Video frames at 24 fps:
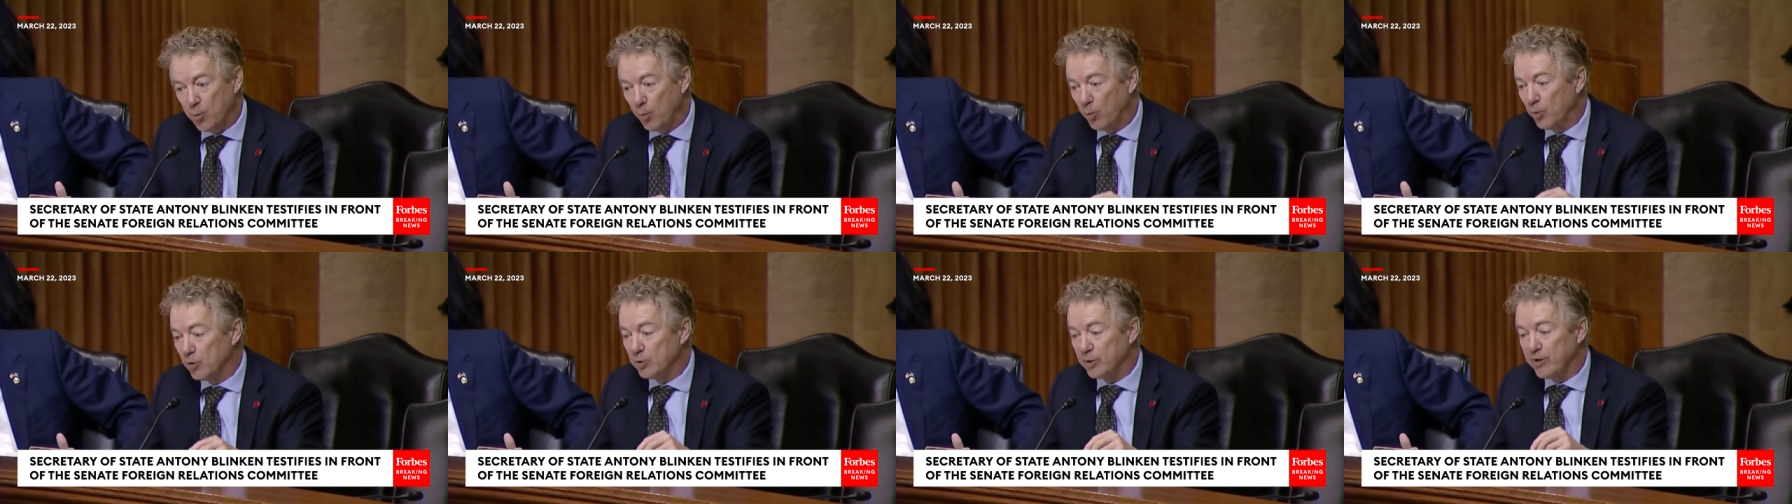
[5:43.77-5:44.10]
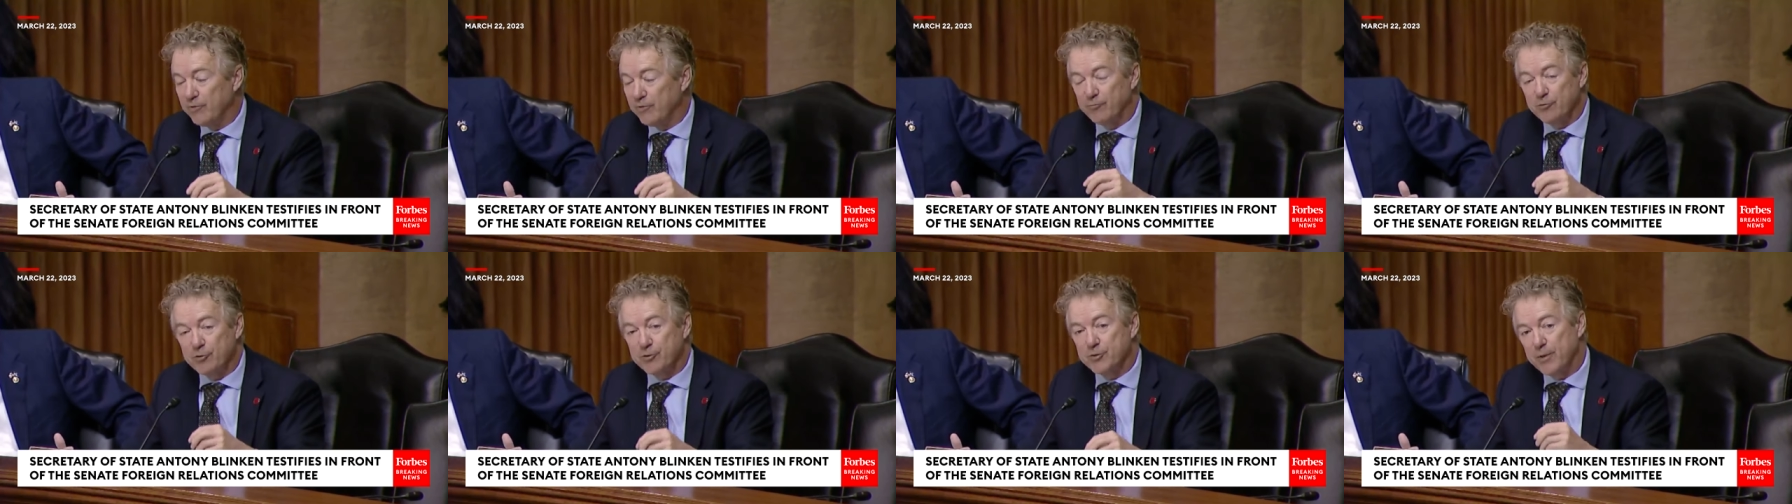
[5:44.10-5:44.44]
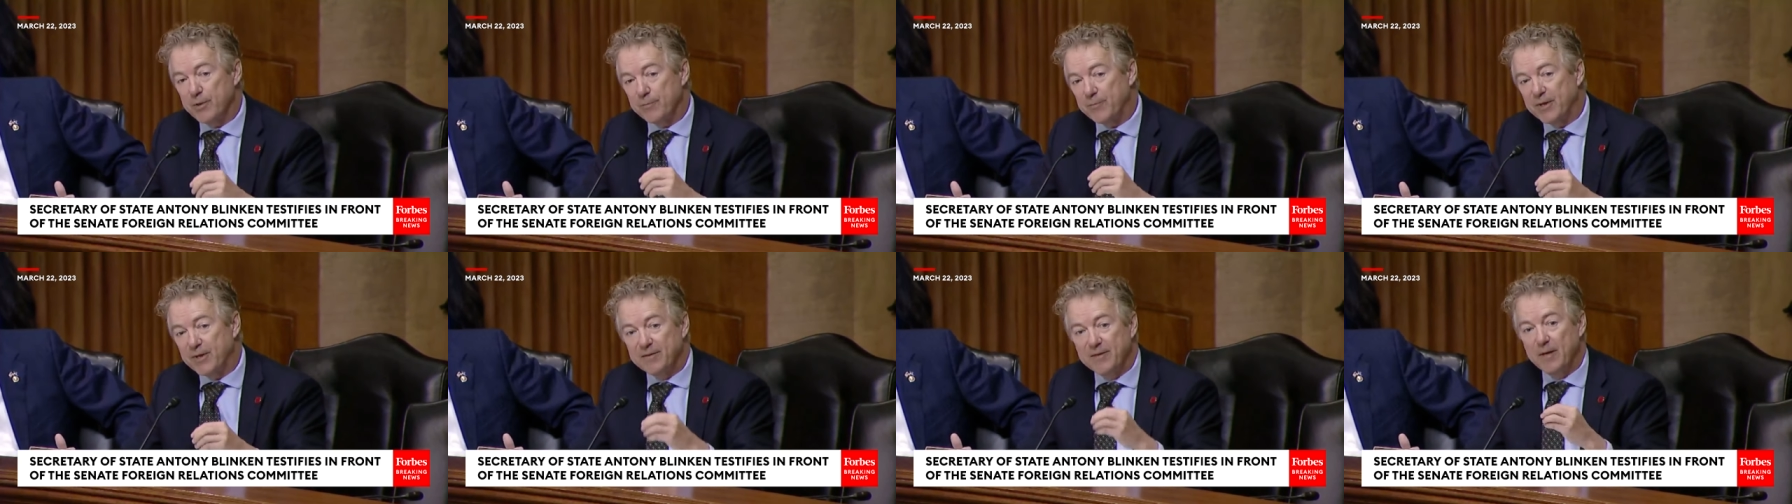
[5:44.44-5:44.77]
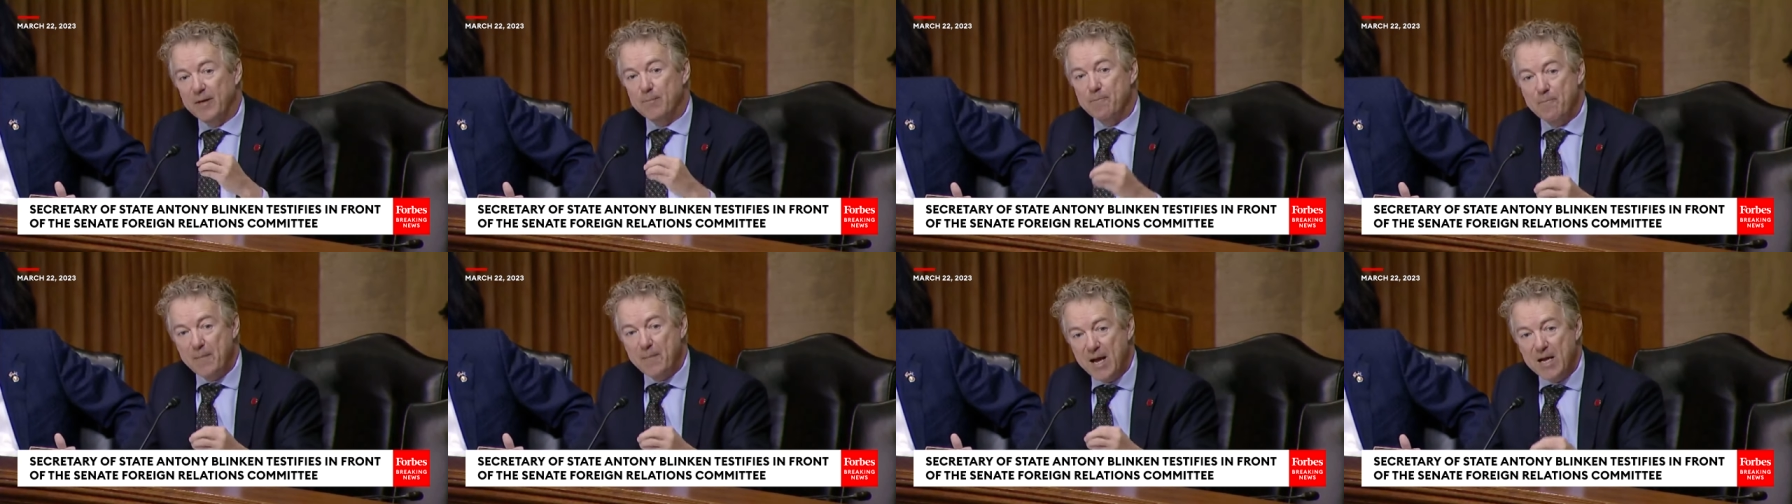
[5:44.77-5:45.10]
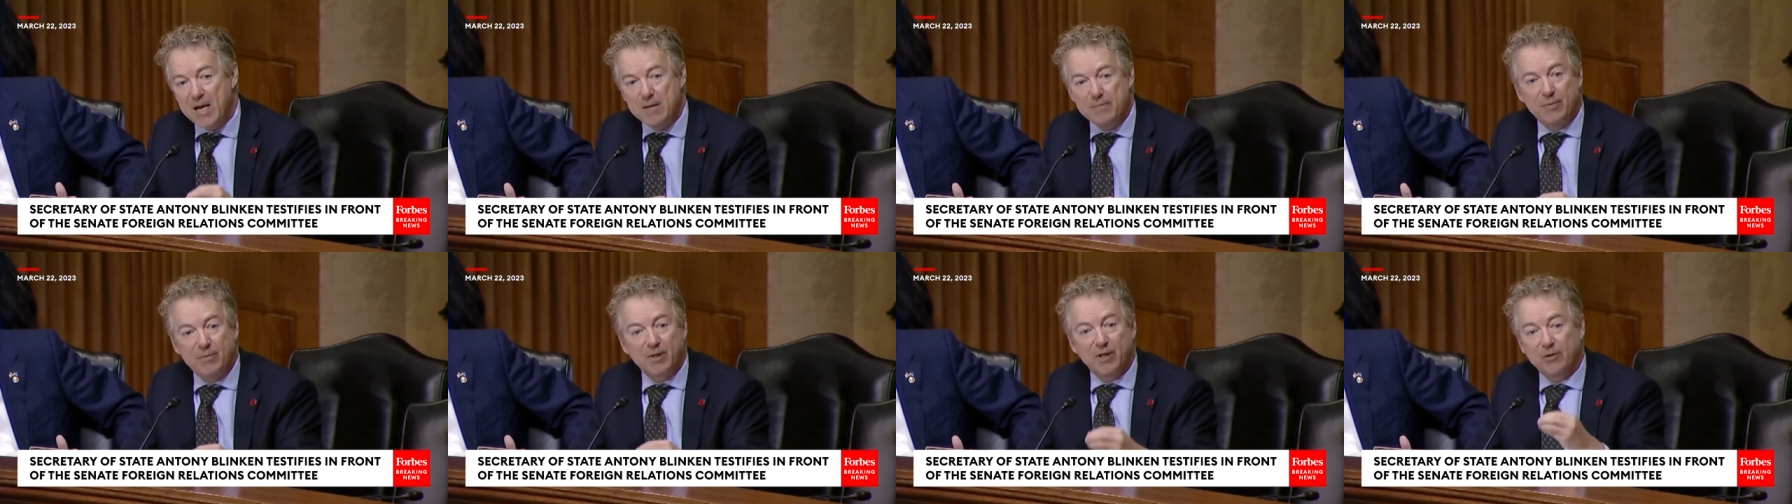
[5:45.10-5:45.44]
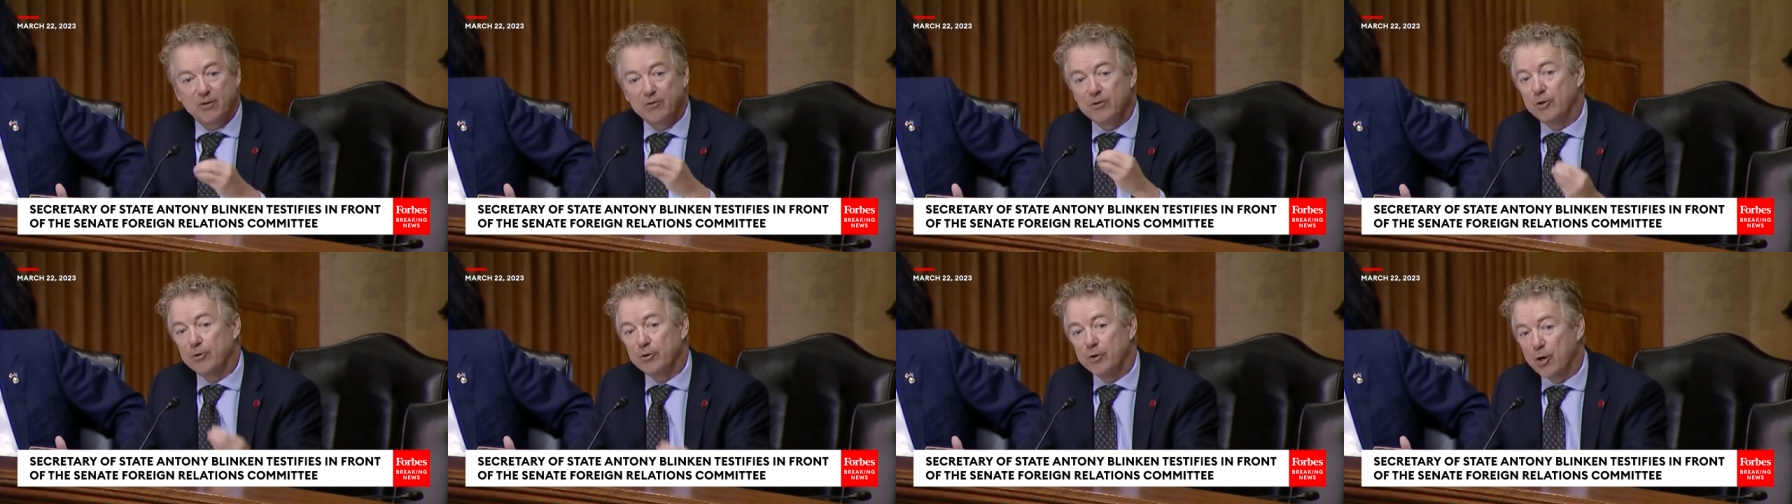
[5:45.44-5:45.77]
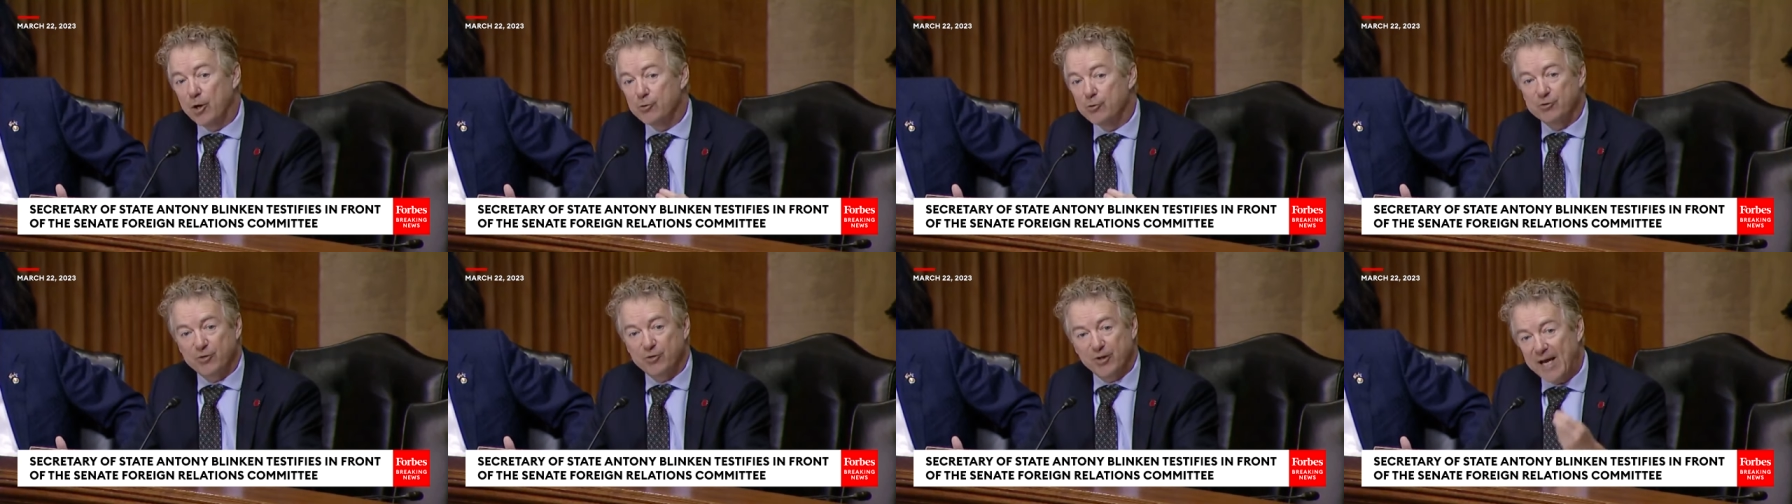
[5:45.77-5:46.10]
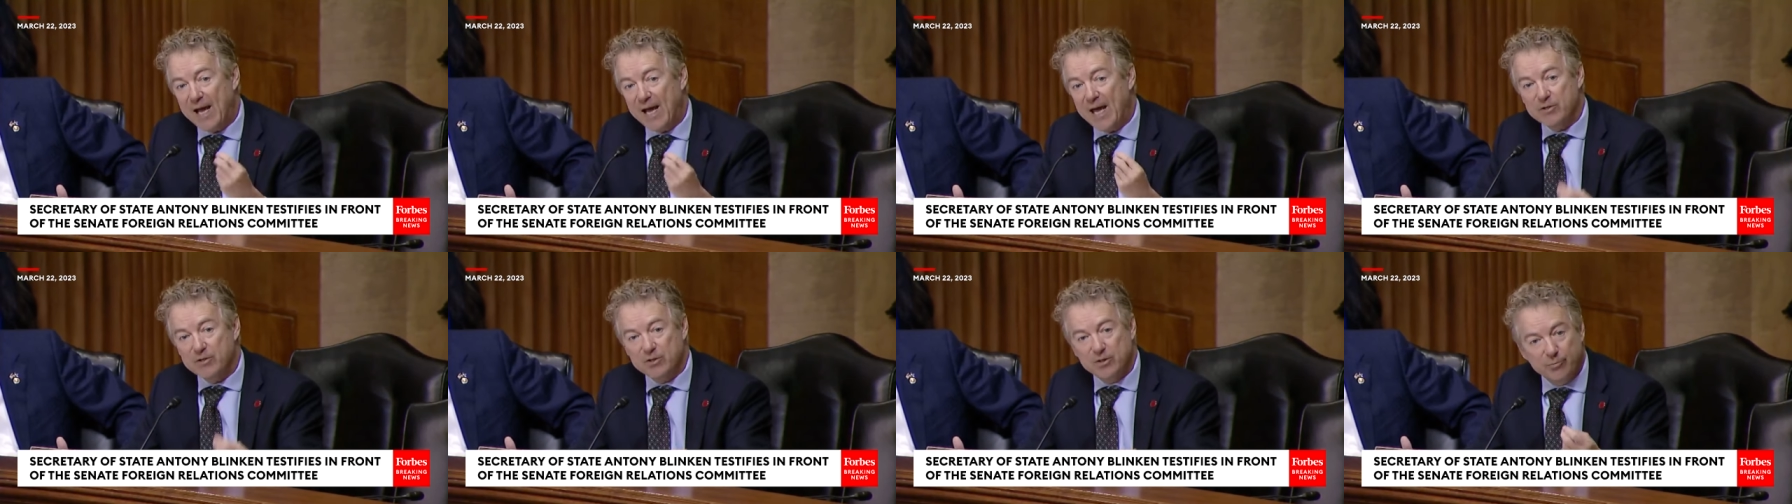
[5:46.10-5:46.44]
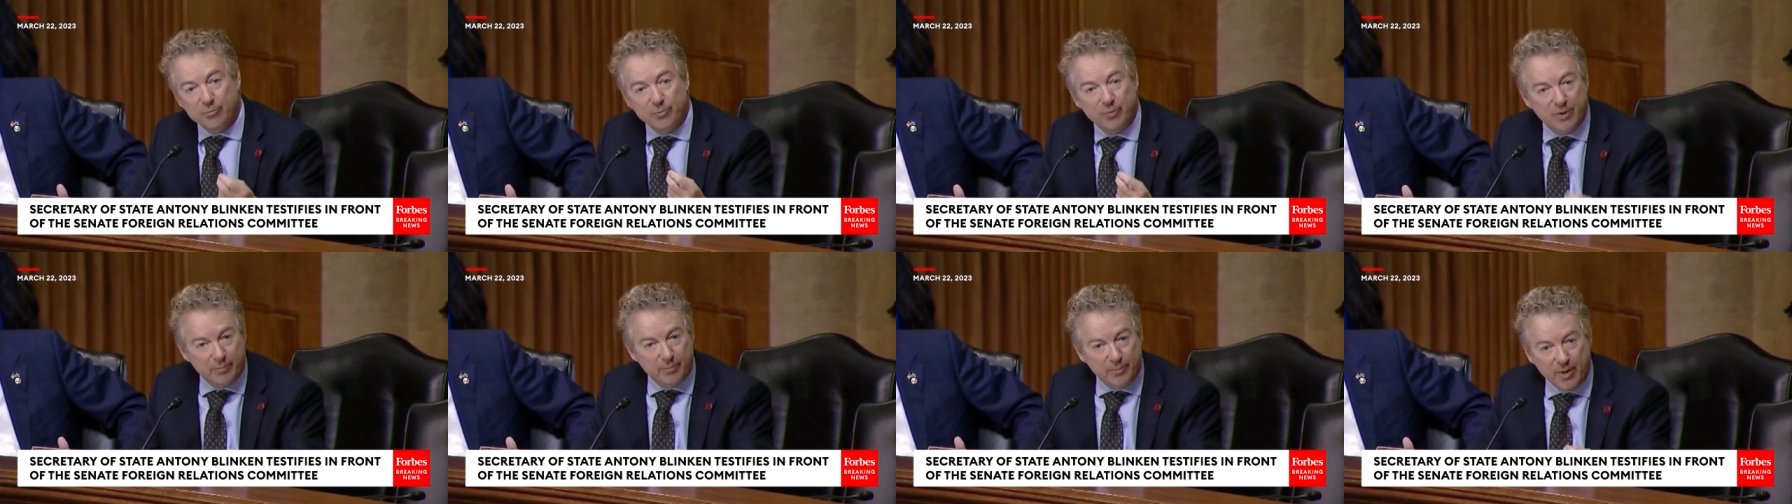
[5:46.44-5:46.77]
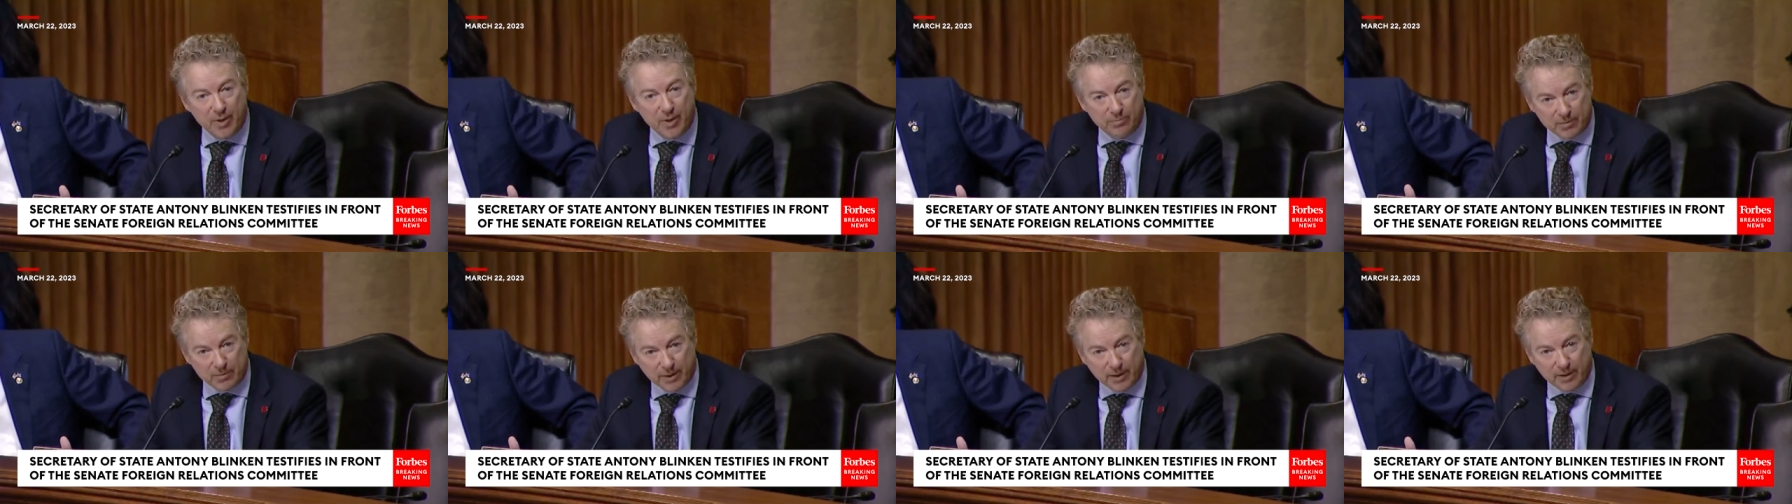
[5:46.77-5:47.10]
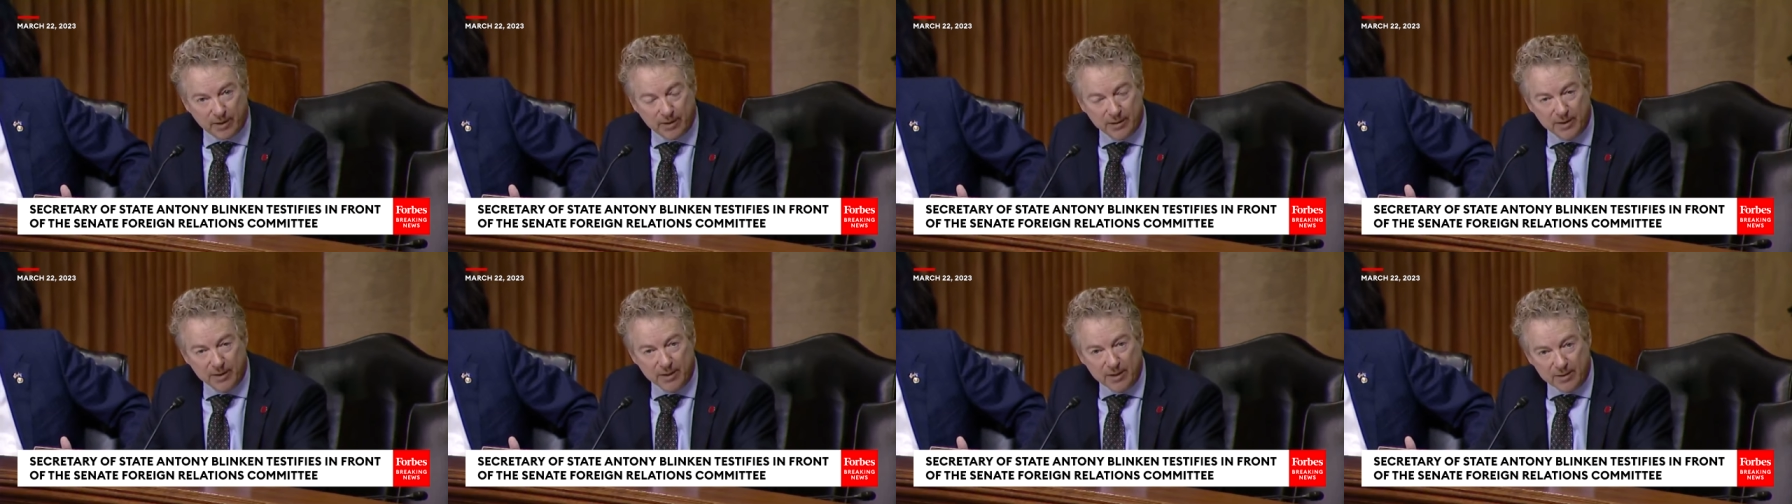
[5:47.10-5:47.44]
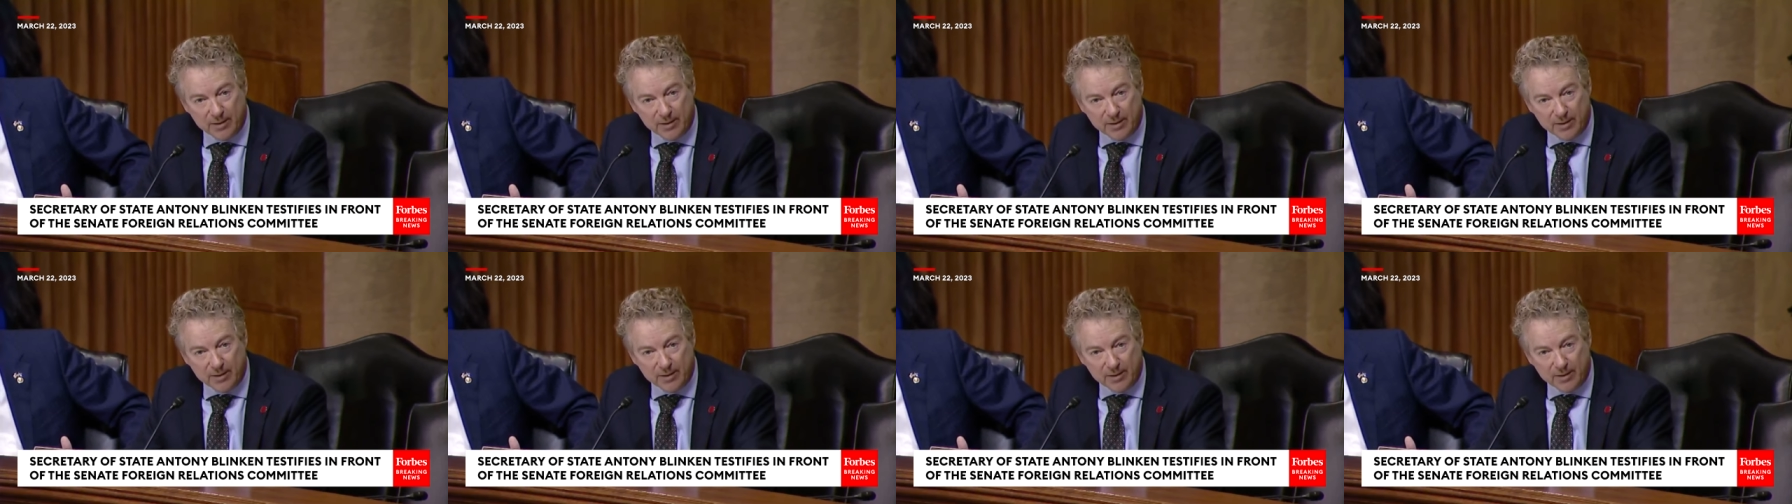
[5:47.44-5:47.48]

We're looking for something that may be in their notes that hasn't been public,